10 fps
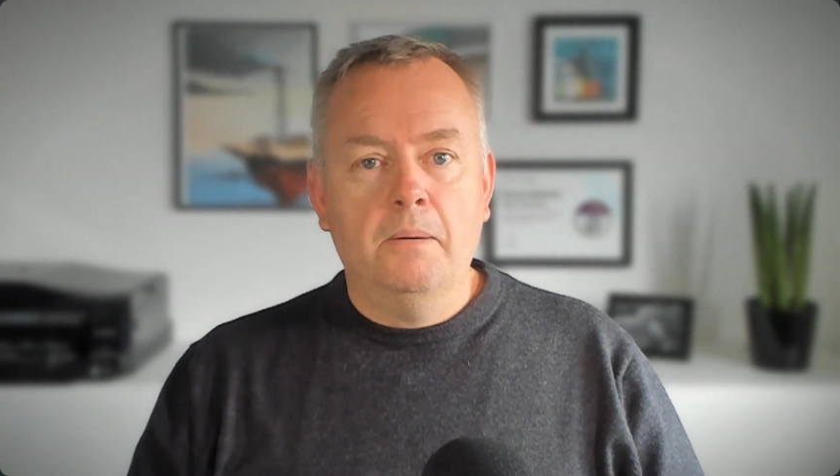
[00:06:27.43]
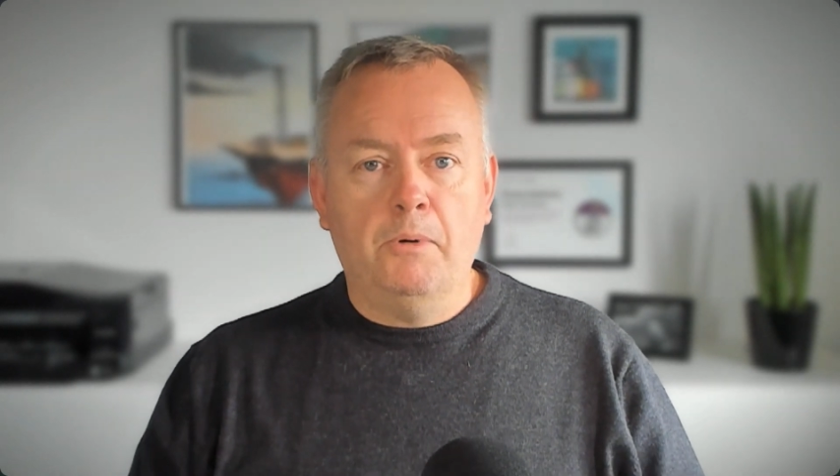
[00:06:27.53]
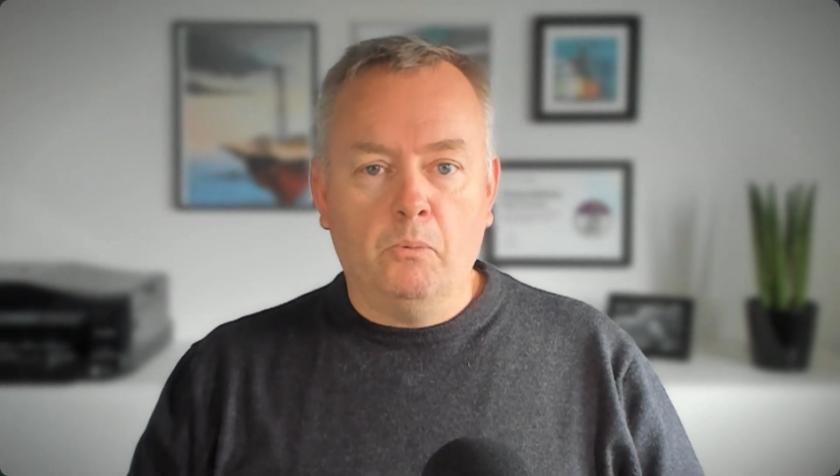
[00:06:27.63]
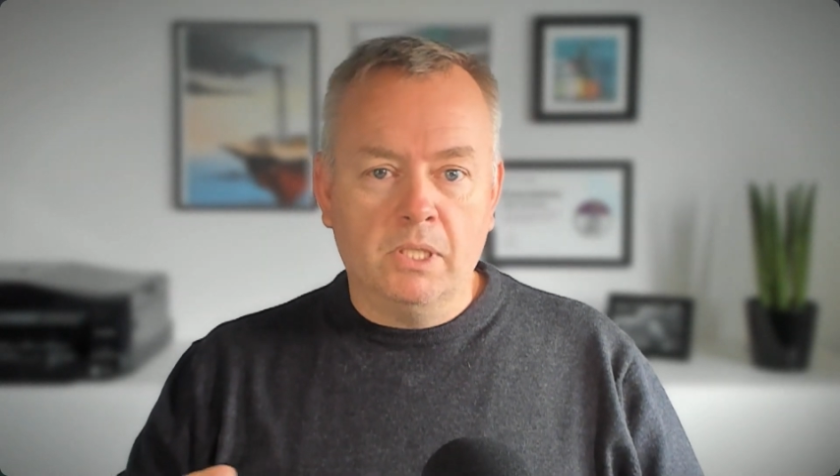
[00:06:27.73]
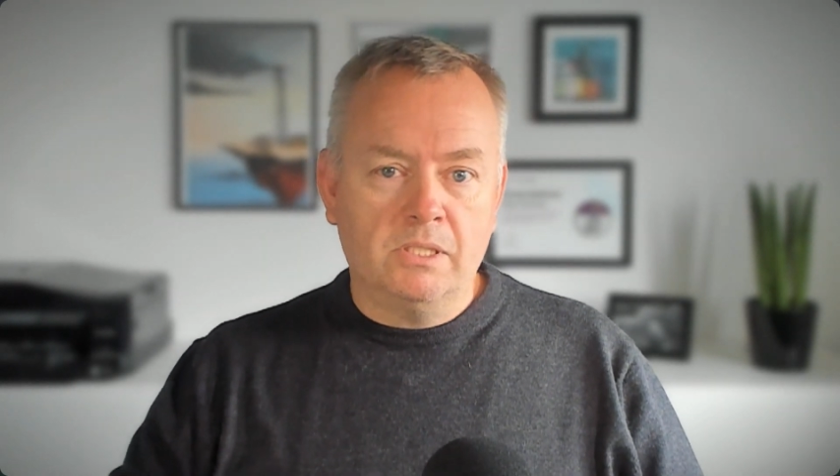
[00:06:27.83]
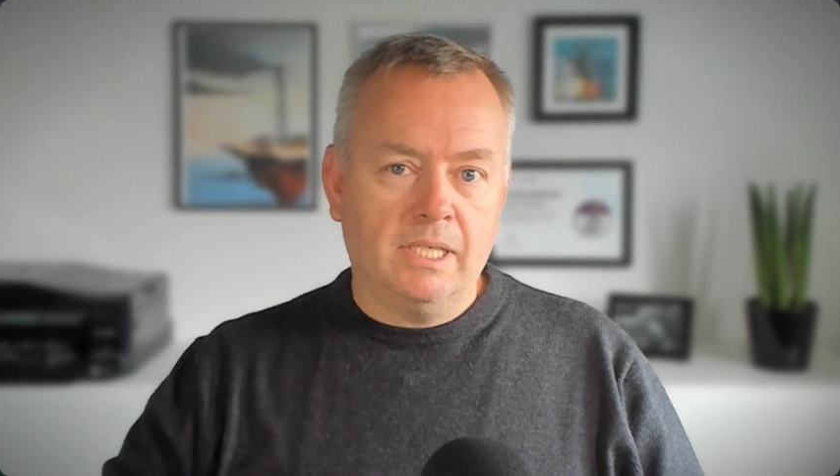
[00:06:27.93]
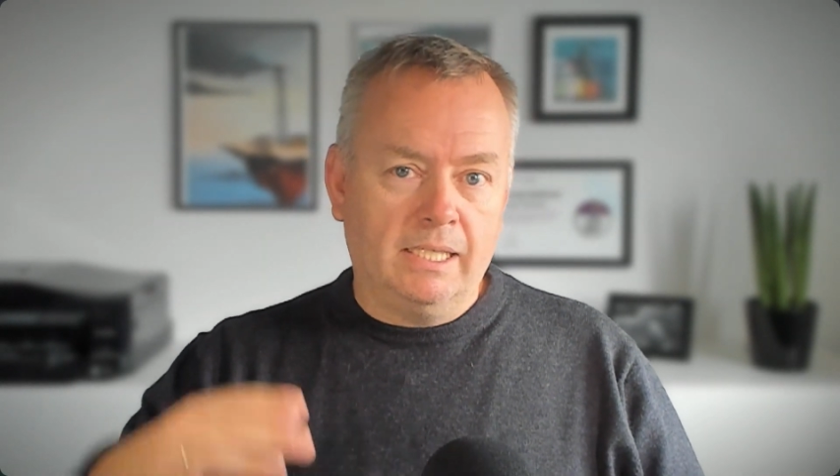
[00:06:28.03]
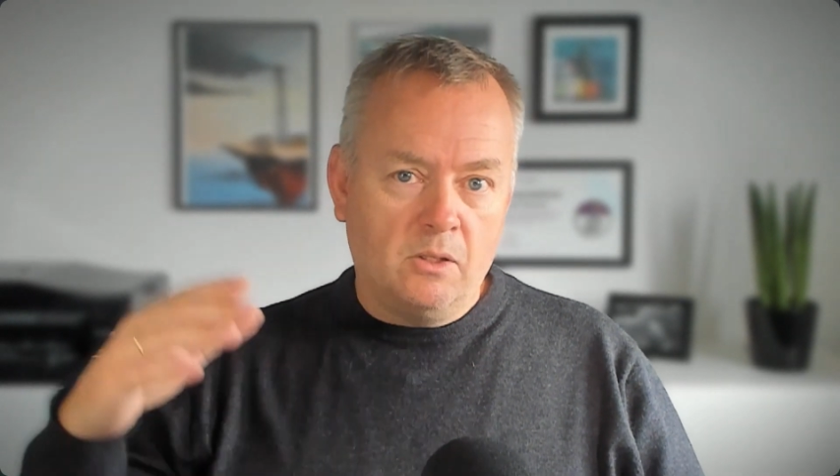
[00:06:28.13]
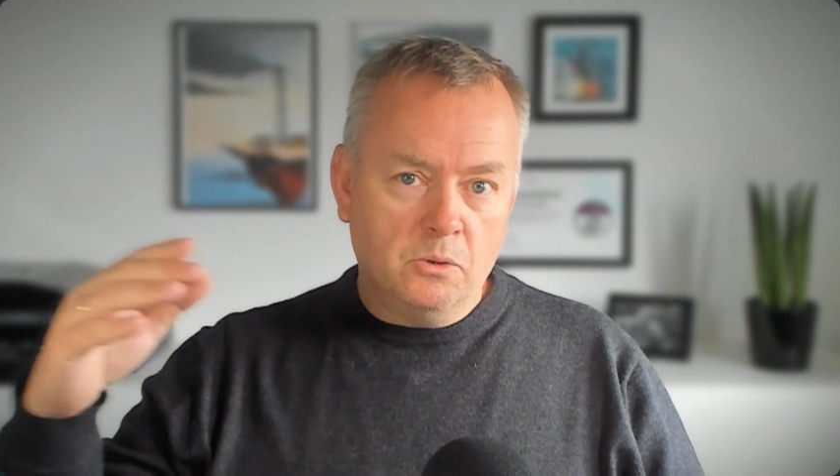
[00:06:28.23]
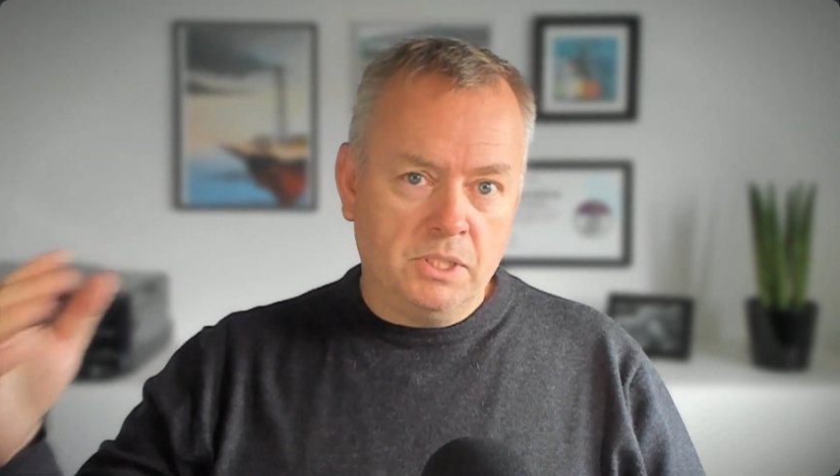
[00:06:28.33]
But once
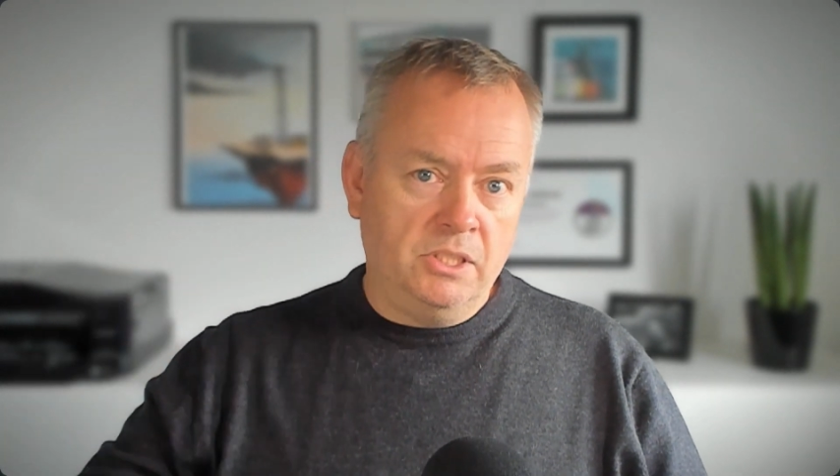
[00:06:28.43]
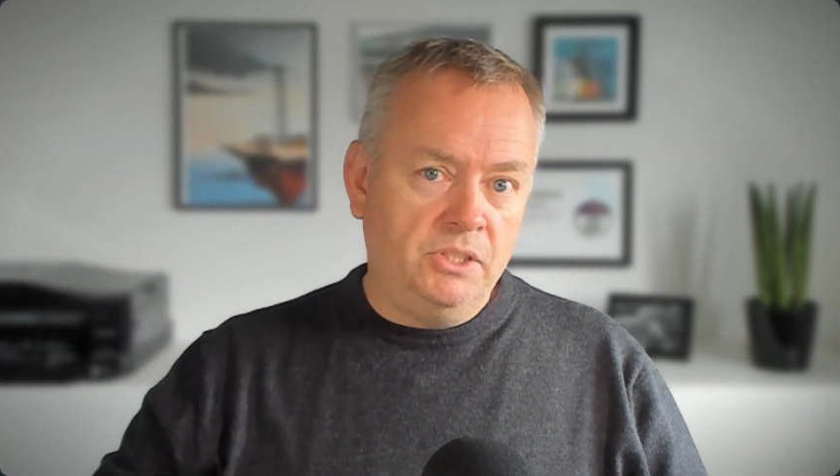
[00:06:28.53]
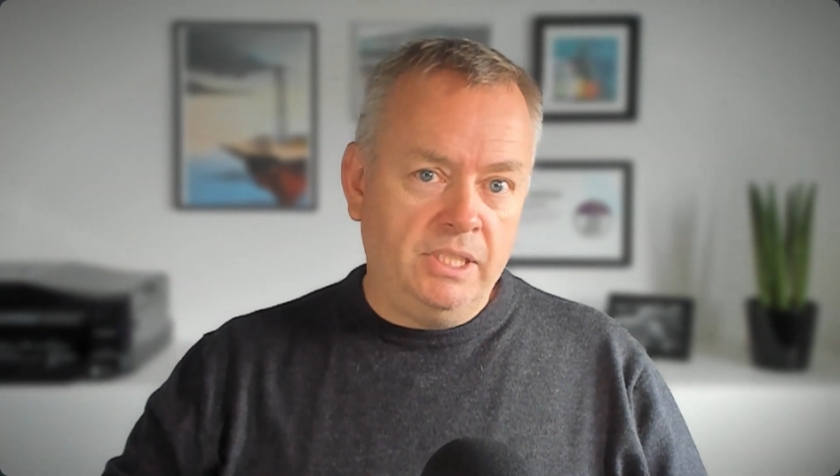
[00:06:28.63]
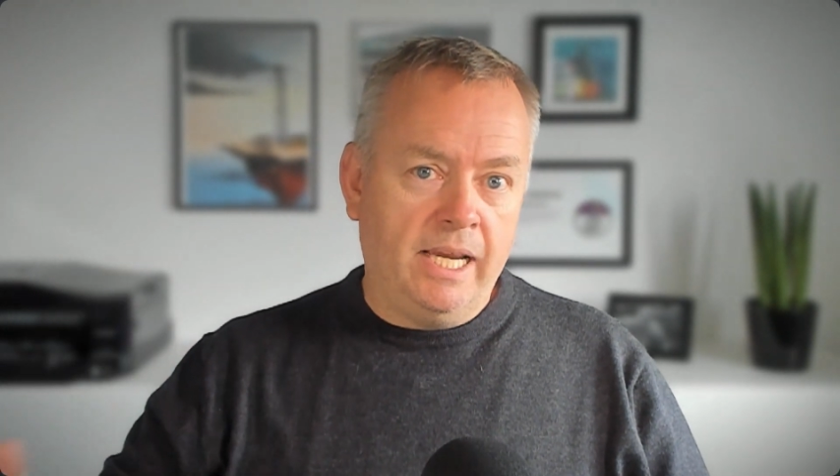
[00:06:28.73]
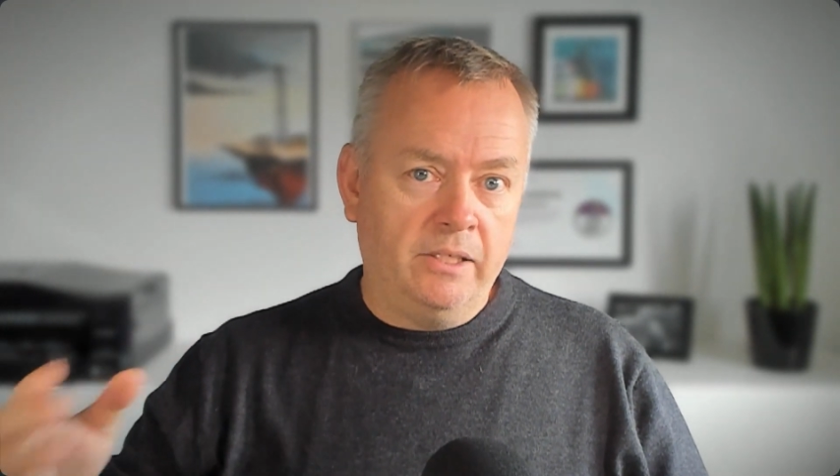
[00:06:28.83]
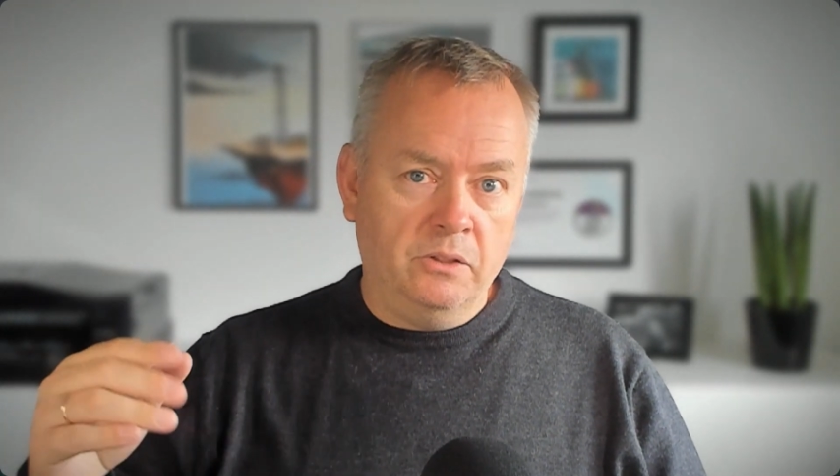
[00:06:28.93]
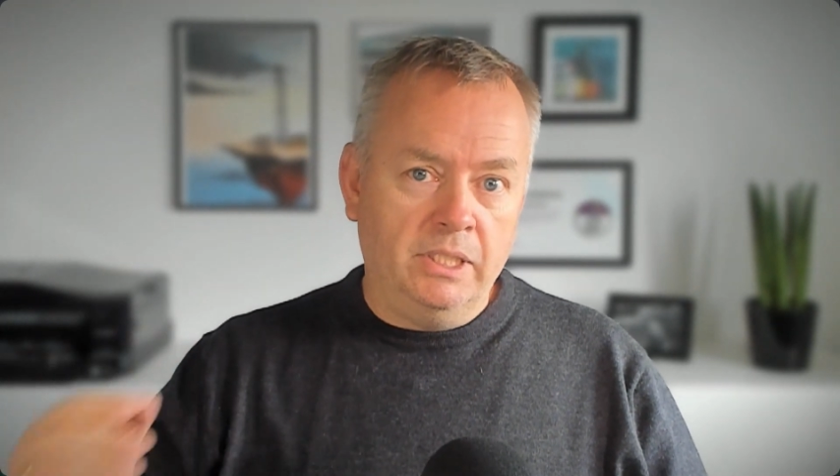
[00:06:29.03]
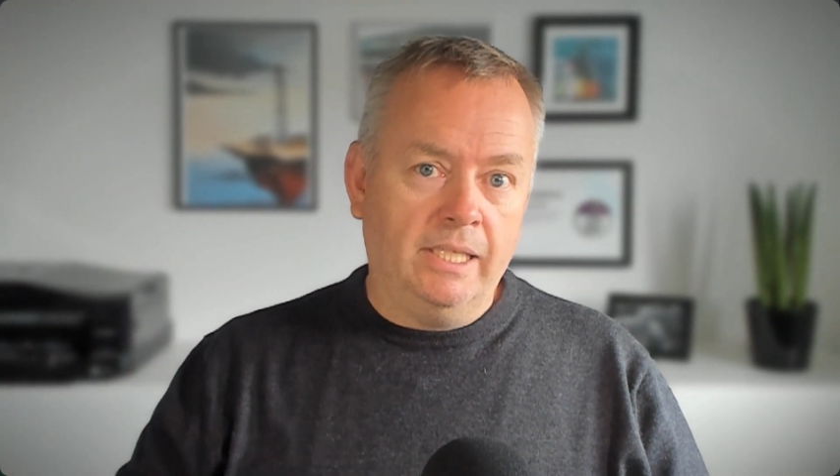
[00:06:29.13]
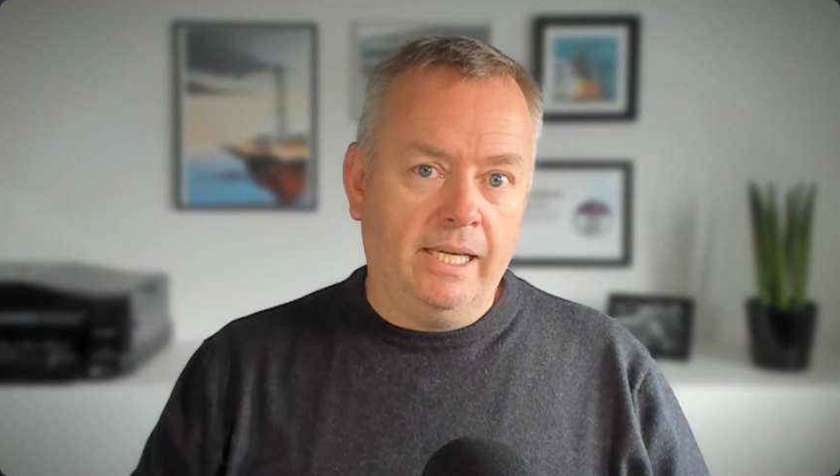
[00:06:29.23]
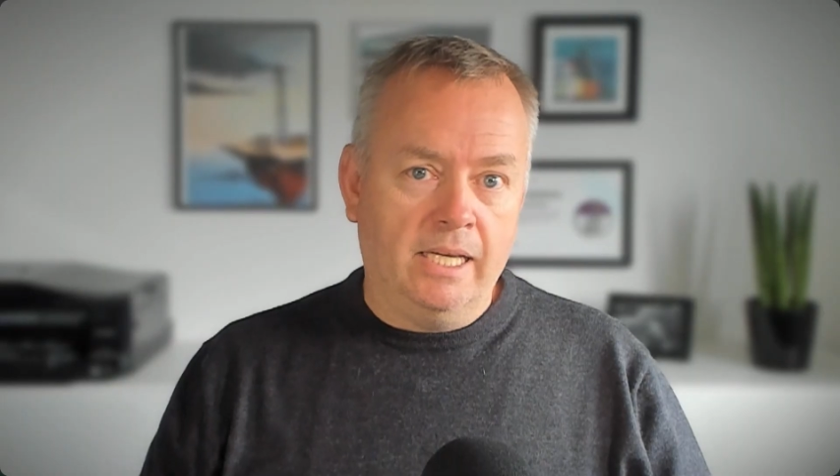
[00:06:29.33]
it goes into GA, you
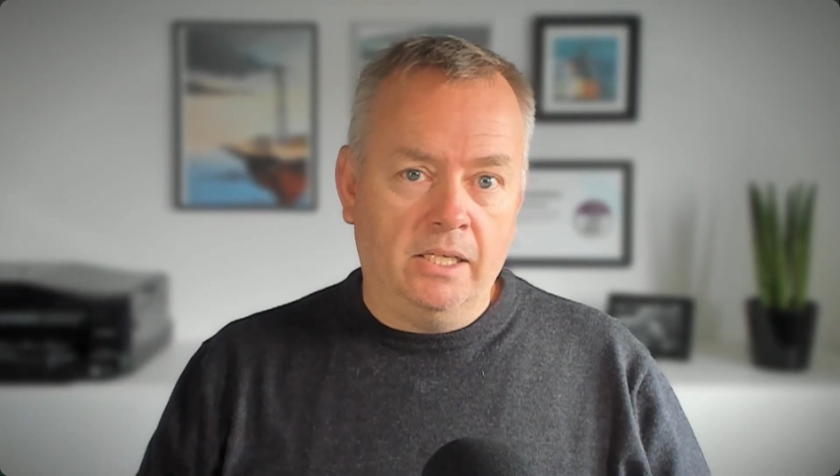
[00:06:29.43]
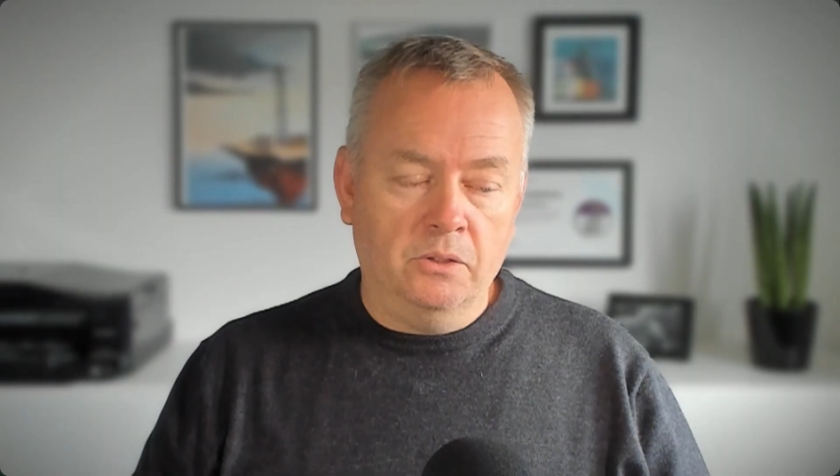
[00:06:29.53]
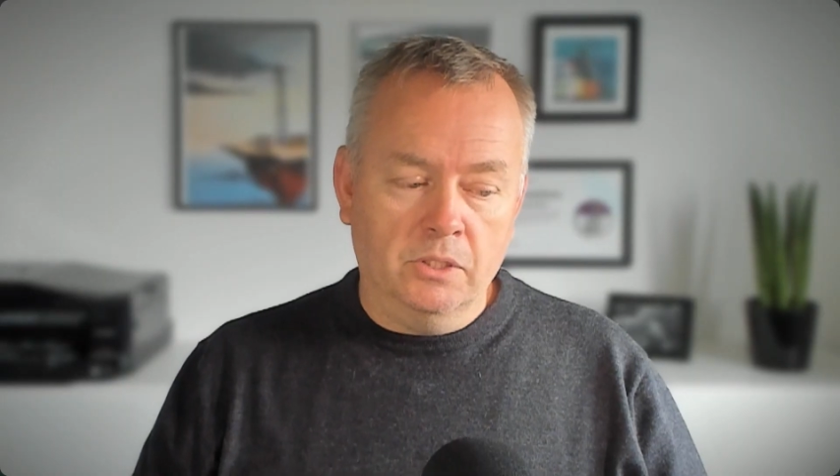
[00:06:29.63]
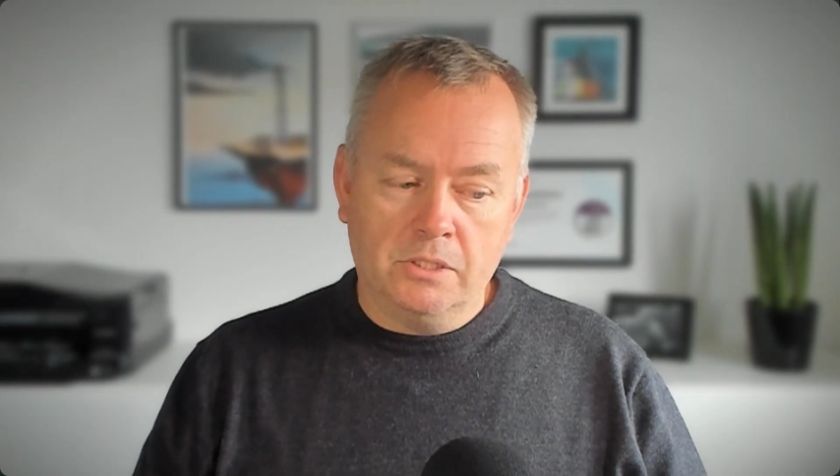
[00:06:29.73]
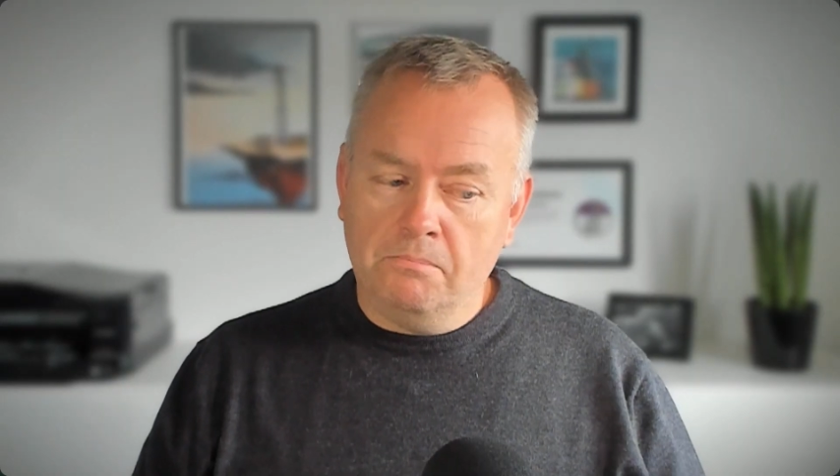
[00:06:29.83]
need AI units.